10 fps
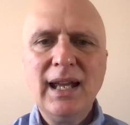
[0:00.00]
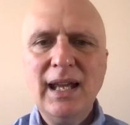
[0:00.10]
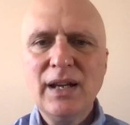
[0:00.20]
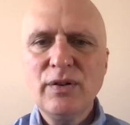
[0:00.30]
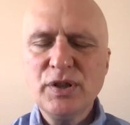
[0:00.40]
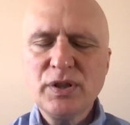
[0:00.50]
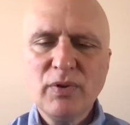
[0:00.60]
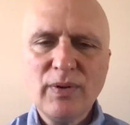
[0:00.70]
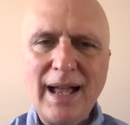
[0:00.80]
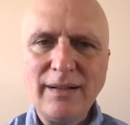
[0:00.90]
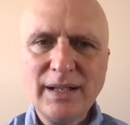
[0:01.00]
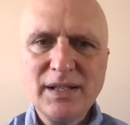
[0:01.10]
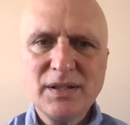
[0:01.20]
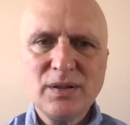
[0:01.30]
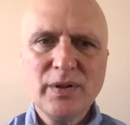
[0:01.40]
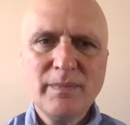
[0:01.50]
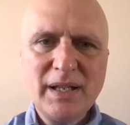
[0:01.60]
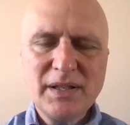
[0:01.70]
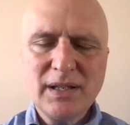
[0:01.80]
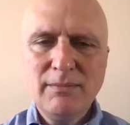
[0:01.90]
And Christian morality is still the
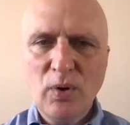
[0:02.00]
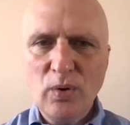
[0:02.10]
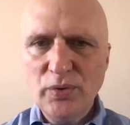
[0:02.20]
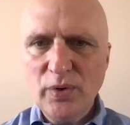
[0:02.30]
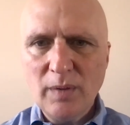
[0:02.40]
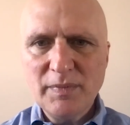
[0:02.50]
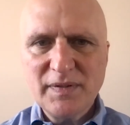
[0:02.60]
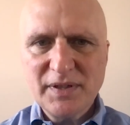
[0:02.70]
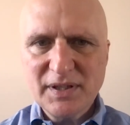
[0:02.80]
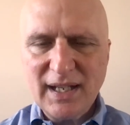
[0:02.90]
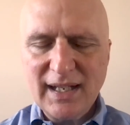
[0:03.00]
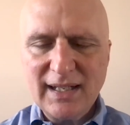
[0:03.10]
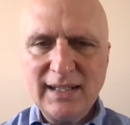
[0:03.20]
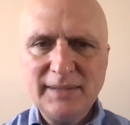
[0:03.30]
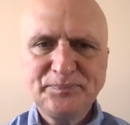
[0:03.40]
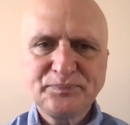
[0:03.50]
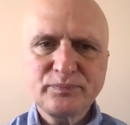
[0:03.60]
basic moral norms of society.